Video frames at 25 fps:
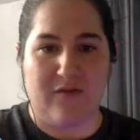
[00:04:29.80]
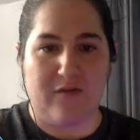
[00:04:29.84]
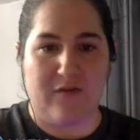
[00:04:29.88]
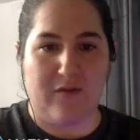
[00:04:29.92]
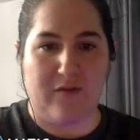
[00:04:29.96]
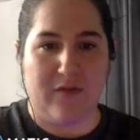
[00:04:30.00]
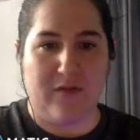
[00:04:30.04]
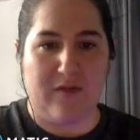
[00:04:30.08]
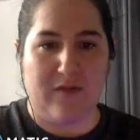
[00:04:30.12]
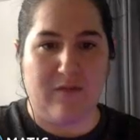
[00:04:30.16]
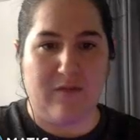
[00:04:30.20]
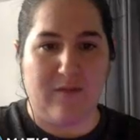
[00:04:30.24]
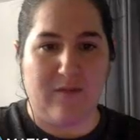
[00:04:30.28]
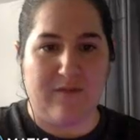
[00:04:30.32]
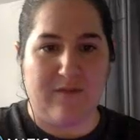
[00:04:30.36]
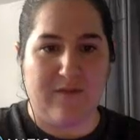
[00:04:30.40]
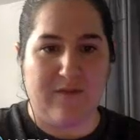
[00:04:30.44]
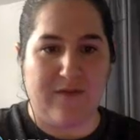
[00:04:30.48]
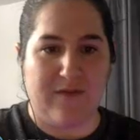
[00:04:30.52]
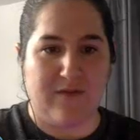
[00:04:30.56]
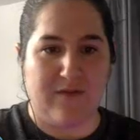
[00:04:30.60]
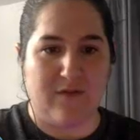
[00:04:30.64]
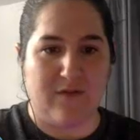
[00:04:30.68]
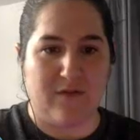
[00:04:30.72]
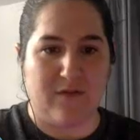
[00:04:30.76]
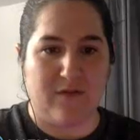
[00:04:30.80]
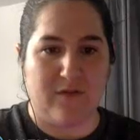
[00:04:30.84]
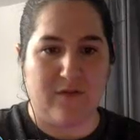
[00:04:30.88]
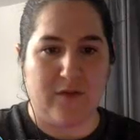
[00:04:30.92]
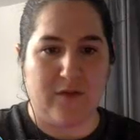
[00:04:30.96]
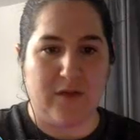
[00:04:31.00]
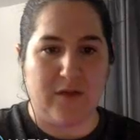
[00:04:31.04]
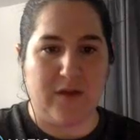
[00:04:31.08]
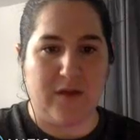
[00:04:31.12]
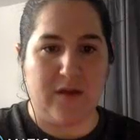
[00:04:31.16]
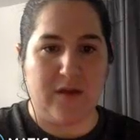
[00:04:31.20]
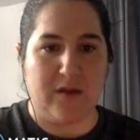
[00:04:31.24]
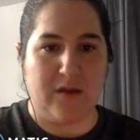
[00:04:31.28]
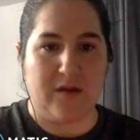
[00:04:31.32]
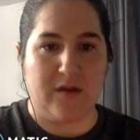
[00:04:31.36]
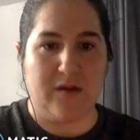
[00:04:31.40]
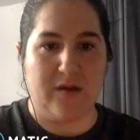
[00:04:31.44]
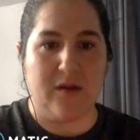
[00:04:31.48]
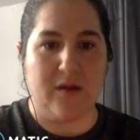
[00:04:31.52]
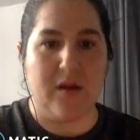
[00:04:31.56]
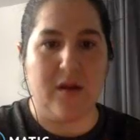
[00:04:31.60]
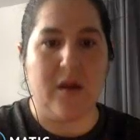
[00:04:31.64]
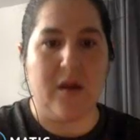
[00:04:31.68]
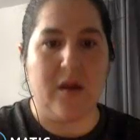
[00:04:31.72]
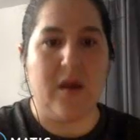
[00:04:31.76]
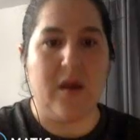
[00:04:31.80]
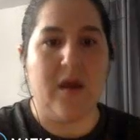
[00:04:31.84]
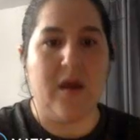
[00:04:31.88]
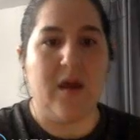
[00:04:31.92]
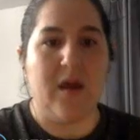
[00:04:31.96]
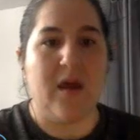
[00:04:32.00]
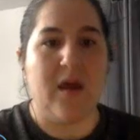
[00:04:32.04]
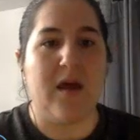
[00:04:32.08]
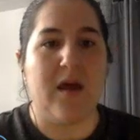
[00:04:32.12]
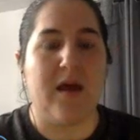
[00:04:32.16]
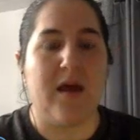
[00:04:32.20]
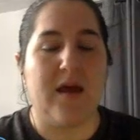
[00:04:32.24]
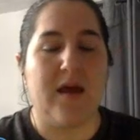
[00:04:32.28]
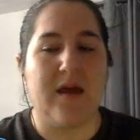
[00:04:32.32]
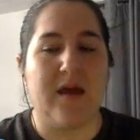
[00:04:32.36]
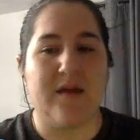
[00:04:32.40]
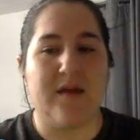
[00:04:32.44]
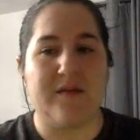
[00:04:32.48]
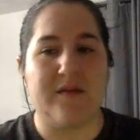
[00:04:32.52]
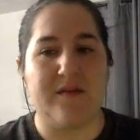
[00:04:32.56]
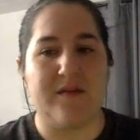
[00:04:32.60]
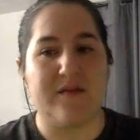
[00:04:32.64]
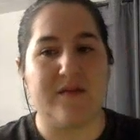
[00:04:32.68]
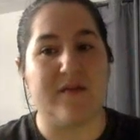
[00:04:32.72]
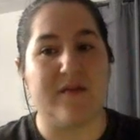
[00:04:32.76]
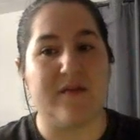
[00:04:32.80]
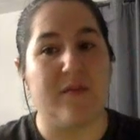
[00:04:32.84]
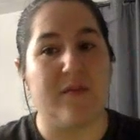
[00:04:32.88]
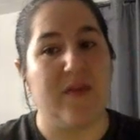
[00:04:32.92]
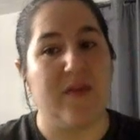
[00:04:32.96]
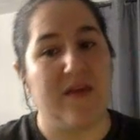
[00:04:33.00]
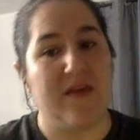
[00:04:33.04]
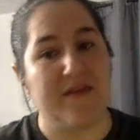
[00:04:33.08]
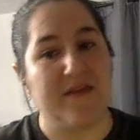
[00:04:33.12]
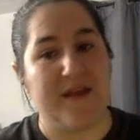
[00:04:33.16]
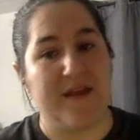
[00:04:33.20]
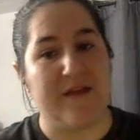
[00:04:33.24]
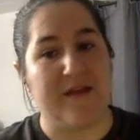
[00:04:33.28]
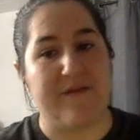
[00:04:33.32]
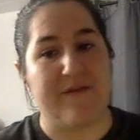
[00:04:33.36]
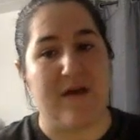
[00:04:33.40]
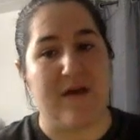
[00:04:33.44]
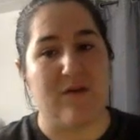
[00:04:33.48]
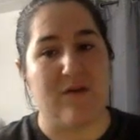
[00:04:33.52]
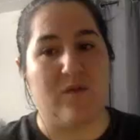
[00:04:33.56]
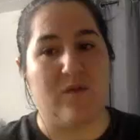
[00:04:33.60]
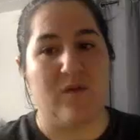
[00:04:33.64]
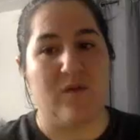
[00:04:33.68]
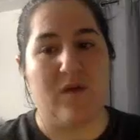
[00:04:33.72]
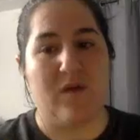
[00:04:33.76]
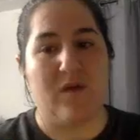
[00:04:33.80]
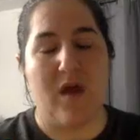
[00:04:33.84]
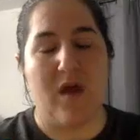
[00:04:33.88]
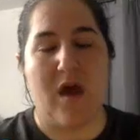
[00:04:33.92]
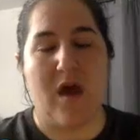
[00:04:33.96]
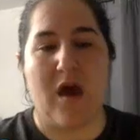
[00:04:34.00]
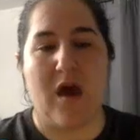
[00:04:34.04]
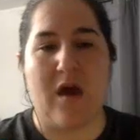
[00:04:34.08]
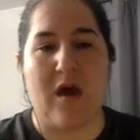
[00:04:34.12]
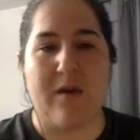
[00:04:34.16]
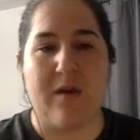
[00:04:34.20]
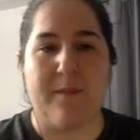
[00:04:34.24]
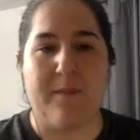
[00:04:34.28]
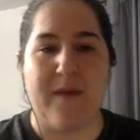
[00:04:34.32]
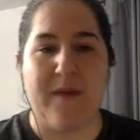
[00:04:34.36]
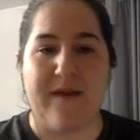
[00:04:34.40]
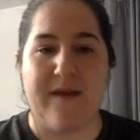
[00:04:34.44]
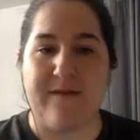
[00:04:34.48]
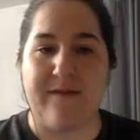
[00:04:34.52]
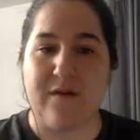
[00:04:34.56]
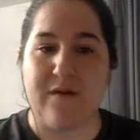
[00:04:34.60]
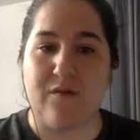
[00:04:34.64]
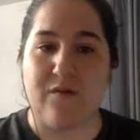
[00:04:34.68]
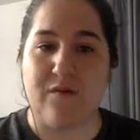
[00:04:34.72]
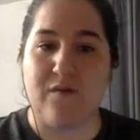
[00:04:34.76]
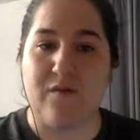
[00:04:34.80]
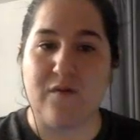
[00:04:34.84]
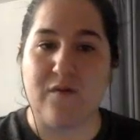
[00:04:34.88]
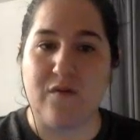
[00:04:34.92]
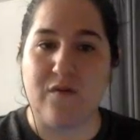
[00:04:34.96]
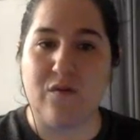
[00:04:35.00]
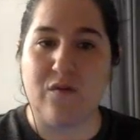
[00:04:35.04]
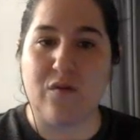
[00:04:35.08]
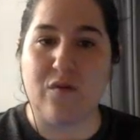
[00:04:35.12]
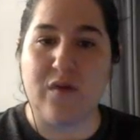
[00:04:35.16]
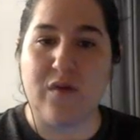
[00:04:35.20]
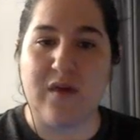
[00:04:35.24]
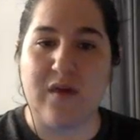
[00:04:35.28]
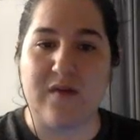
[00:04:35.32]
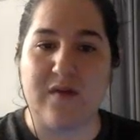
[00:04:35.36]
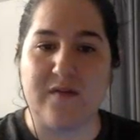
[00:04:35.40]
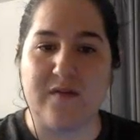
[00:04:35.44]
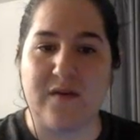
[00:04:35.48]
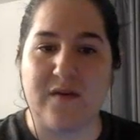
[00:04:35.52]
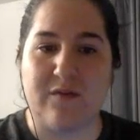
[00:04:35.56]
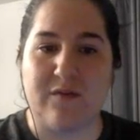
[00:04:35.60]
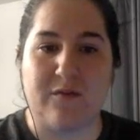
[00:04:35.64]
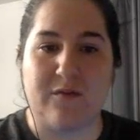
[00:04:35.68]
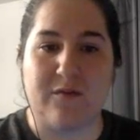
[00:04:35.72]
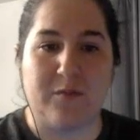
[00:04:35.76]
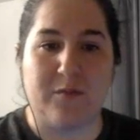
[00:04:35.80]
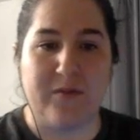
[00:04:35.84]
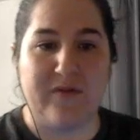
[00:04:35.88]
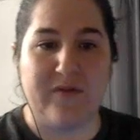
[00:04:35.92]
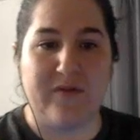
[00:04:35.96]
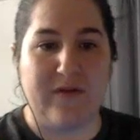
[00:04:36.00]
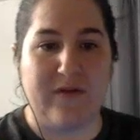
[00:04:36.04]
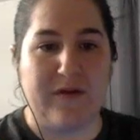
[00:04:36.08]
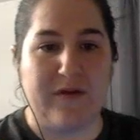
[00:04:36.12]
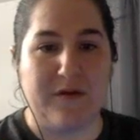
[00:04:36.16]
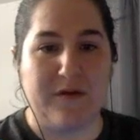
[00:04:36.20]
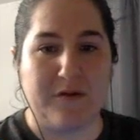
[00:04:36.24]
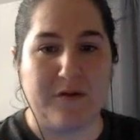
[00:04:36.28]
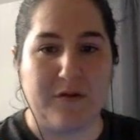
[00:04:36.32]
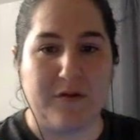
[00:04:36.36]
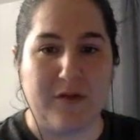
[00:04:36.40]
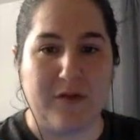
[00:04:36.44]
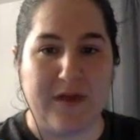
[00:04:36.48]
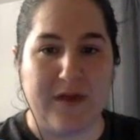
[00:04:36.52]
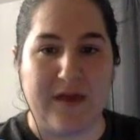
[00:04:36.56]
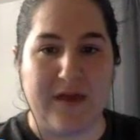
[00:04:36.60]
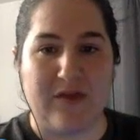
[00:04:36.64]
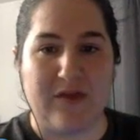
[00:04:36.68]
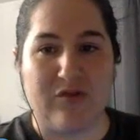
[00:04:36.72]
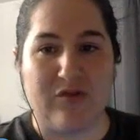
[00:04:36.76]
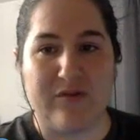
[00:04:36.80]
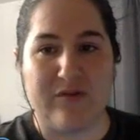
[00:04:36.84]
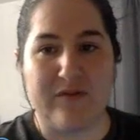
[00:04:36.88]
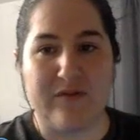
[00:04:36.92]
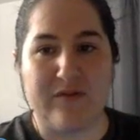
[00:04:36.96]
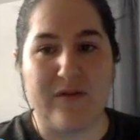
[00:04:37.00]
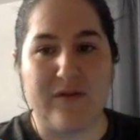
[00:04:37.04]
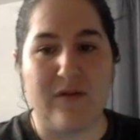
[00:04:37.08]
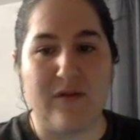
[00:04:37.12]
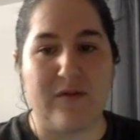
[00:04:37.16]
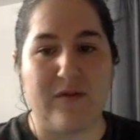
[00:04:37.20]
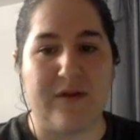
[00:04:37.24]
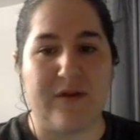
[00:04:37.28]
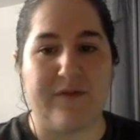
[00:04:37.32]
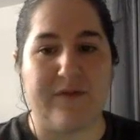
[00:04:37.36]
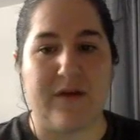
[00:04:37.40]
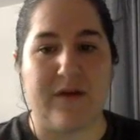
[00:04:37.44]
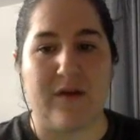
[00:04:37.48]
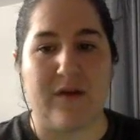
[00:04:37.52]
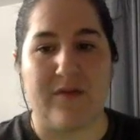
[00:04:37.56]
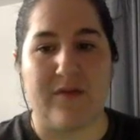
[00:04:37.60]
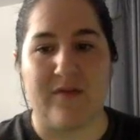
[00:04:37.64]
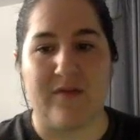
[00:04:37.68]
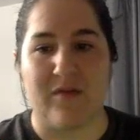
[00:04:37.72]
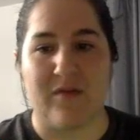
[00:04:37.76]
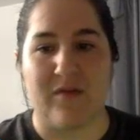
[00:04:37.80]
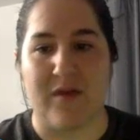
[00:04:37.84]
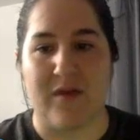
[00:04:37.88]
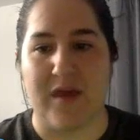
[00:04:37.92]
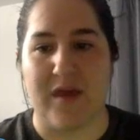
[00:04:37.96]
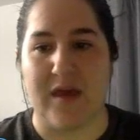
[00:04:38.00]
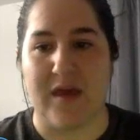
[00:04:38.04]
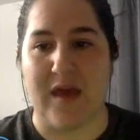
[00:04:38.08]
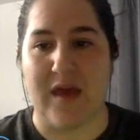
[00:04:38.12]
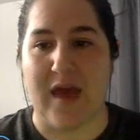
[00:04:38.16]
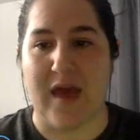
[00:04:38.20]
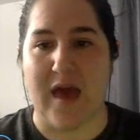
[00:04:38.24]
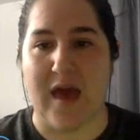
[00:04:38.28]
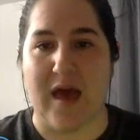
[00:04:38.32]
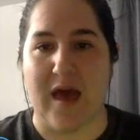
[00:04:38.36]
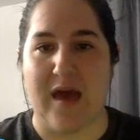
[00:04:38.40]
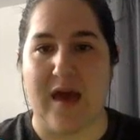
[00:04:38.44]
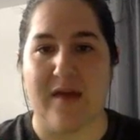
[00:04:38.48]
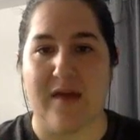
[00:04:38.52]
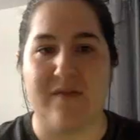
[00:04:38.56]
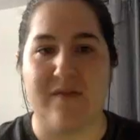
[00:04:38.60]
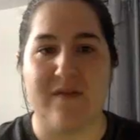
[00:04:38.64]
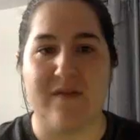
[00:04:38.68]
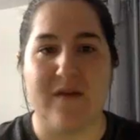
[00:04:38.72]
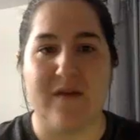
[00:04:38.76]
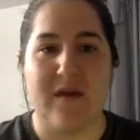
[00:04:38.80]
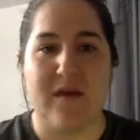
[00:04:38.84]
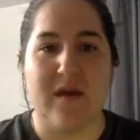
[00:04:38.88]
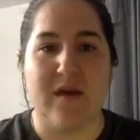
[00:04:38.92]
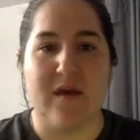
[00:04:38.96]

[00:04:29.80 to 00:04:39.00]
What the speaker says: should leave my face over here, is some things that I found. I found two things that were particularly interesting whenever I was looking at